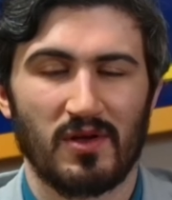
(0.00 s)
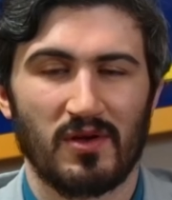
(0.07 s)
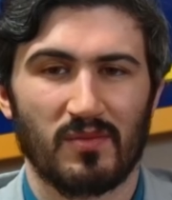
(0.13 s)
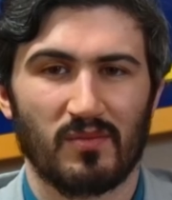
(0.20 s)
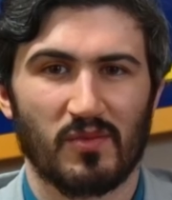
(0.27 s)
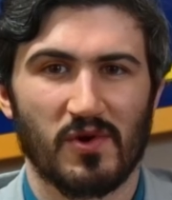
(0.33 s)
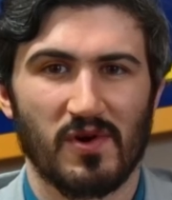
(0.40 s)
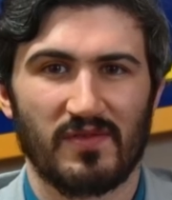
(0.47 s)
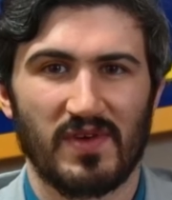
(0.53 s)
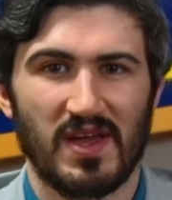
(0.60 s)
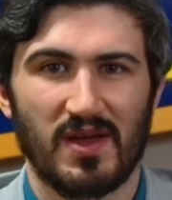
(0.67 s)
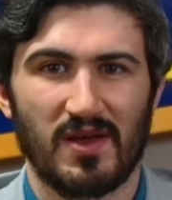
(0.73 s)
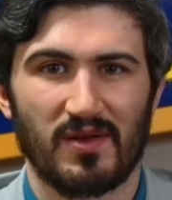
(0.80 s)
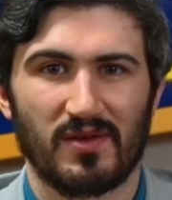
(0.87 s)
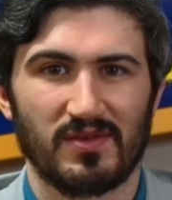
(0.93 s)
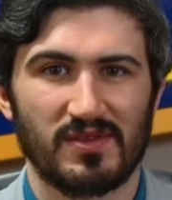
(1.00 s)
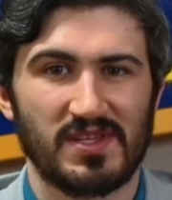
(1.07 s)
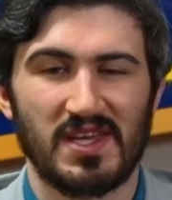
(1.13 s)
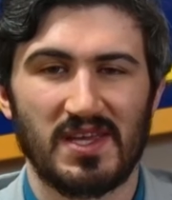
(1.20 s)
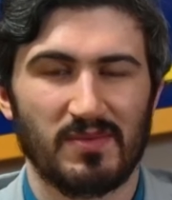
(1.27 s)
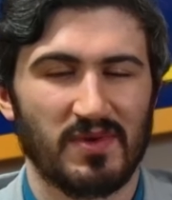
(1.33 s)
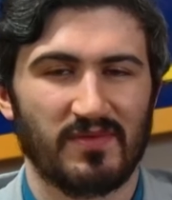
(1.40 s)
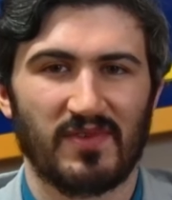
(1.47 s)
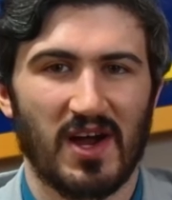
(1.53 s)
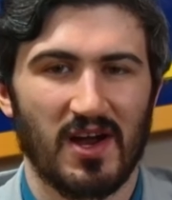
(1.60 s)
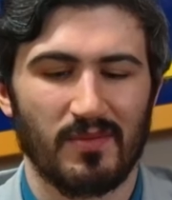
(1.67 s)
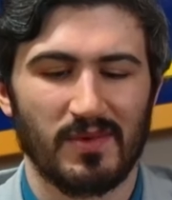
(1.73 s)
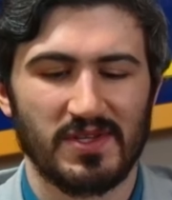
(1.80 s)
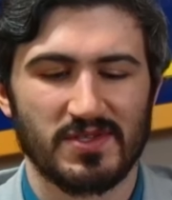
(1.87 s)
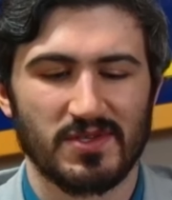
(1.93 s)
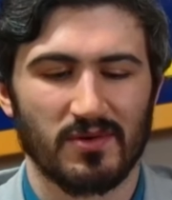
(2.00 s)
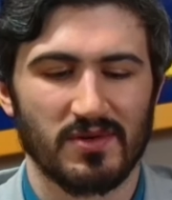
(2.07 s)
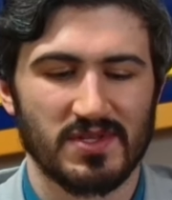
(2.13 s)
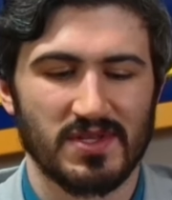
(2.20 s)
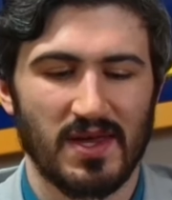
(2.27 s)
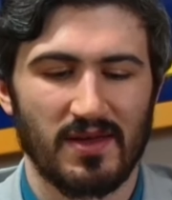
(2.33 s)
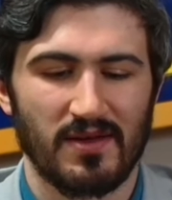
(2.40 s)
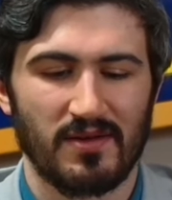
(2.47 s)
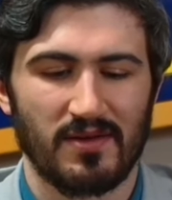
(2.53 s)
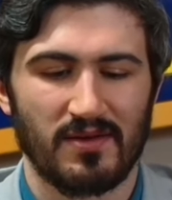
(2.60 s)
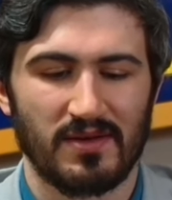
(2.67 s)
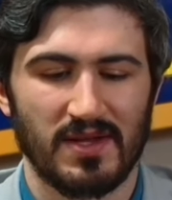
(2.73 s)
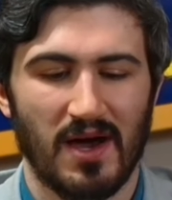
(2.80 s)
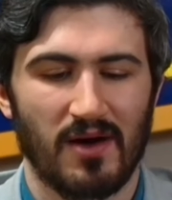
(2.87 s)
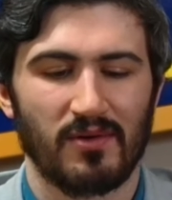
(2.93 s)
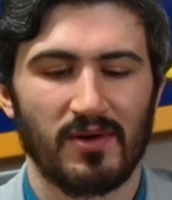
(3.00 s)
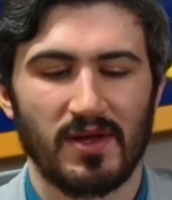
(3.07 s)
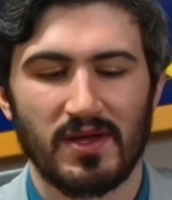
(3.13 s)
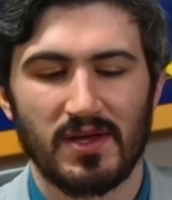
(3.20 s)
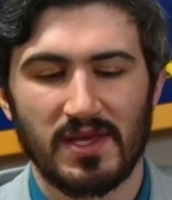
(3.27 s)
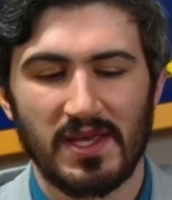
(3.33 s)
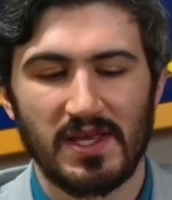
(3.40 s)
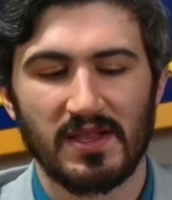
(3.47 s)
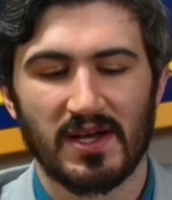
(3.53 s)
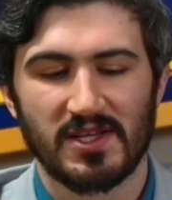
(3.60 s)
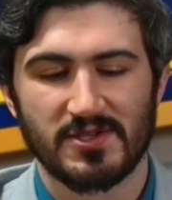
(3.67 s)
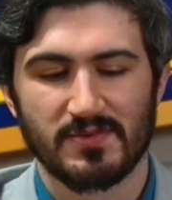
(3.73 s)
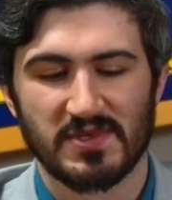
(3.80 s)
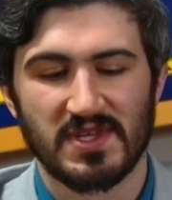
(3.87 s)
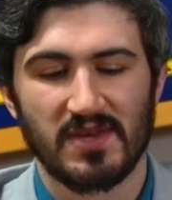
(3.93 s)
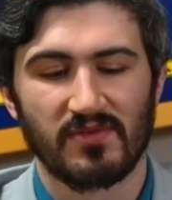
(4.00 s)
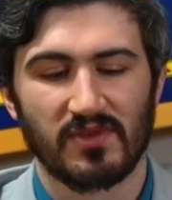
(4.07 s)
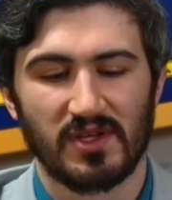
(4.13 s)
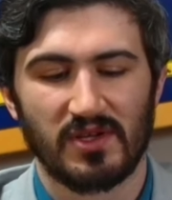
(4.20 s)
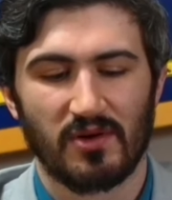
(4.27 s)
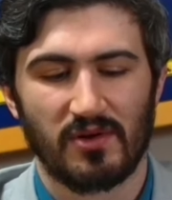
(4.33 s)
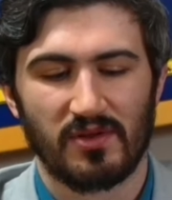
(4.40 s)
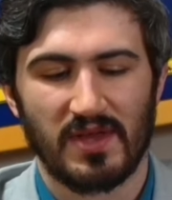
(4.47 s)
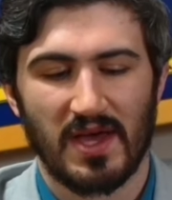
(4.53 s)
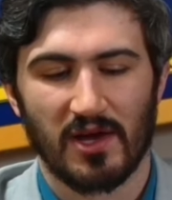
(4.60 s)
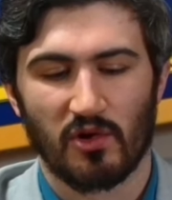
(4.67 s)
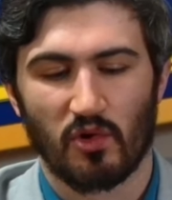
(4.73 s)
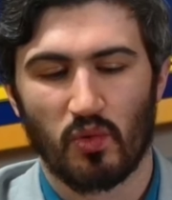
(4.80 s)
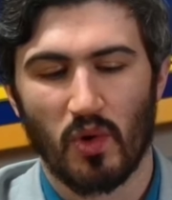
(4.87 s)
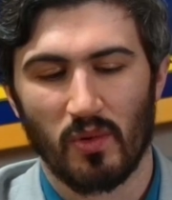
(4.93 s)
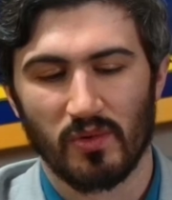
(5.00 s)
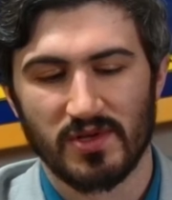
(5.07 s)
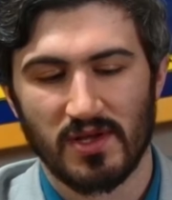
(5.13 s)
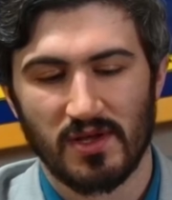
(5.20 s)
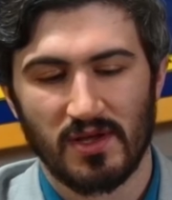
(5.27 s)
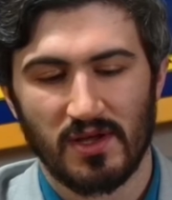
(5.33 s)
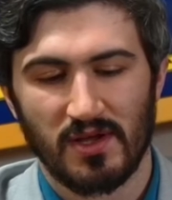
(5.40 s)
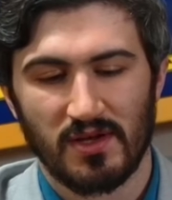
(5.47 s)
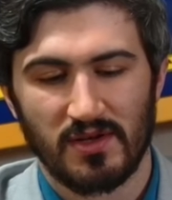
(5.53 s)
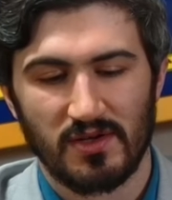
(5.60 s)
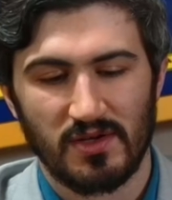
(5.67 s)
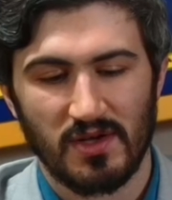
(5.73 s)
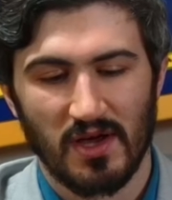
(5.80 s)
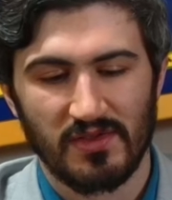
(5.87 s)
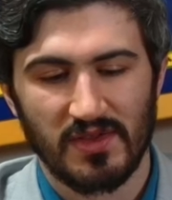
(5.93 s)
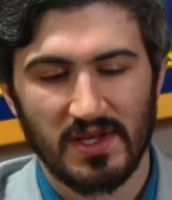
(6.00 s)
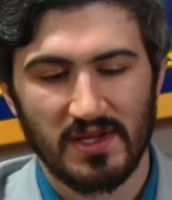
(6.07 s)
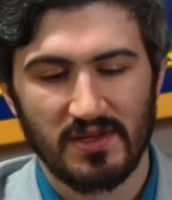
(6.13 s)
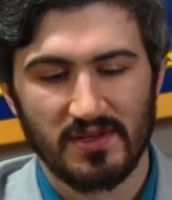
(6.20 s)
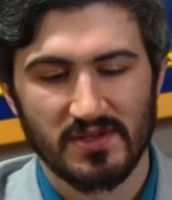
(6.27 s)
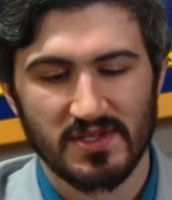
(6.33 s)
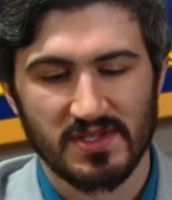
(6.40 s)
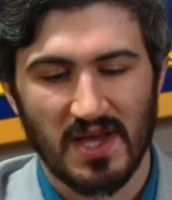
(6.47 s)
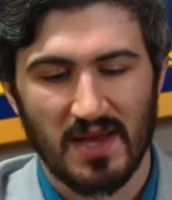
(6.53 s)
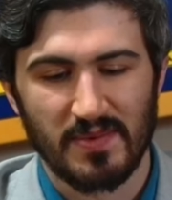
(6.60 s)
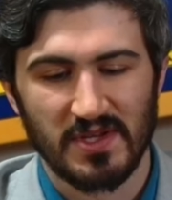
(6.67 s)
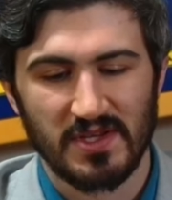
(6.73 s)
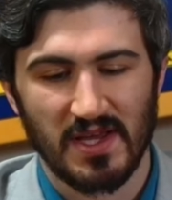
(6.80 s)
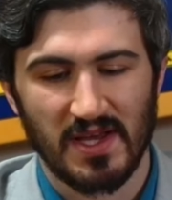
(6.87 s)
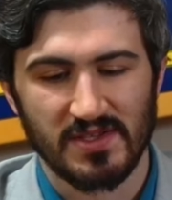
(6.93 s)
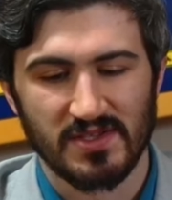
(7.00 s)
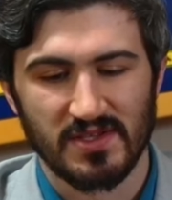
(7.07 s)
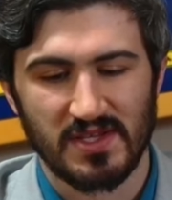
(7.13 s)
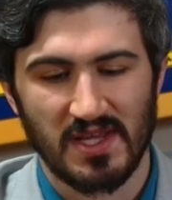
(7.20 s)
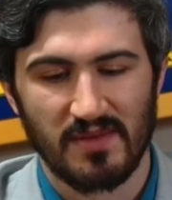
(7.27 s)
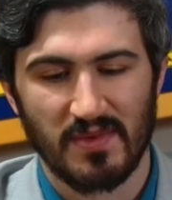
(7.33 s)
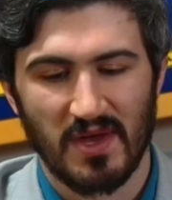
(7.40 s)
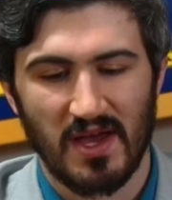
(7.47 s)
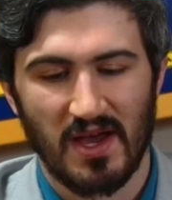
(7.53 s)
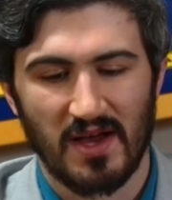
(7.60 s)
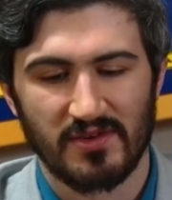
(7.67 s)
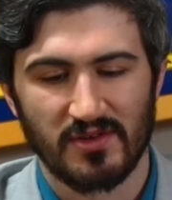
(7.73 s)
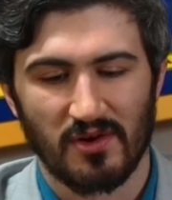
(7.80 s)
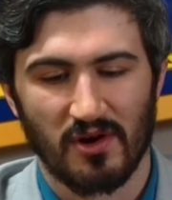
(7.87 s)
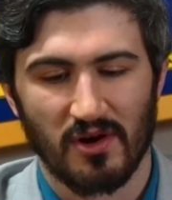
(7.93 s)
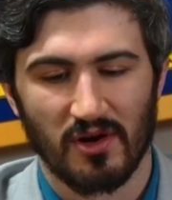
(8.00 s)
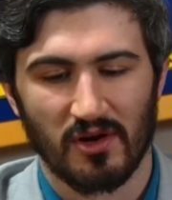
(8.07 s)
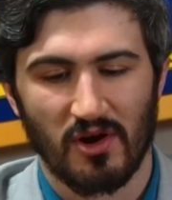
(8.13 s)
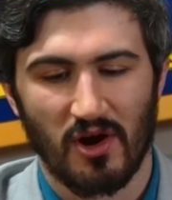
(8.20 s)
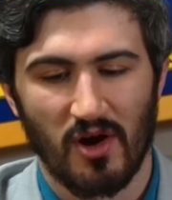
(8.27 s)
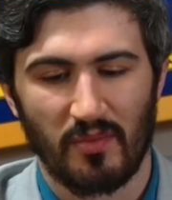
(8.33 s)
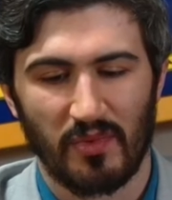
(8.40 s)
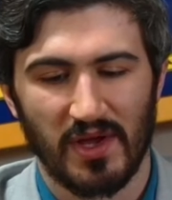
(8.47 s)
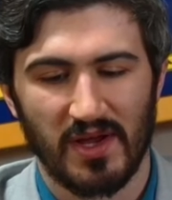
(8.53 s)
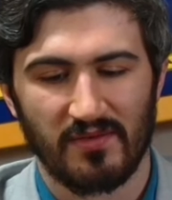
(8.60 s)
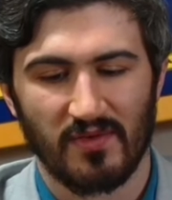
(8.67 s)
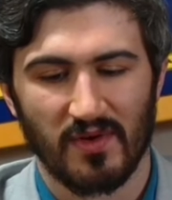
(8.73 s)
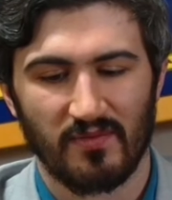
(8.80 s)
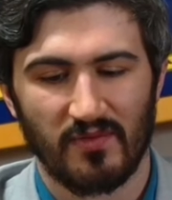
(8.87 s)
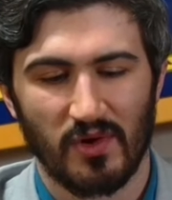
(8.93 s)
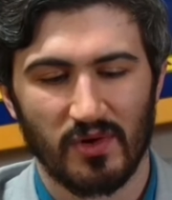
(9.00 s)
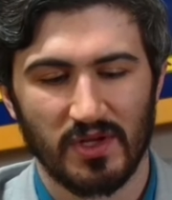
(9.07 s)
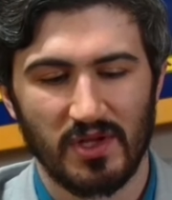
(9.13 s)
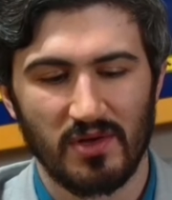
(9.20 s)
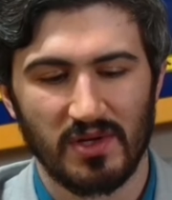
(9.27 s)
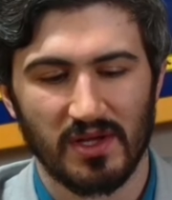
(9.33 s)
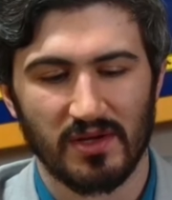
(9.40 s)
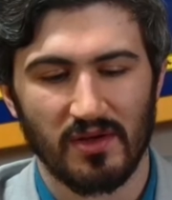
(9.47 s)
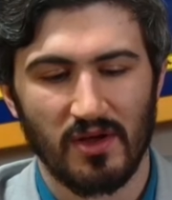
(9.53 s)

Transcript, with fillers: more of a team environment, so to say. Now, Elon specifically noted that, quote, nothing stopping Tesla team at our car plant from voting union.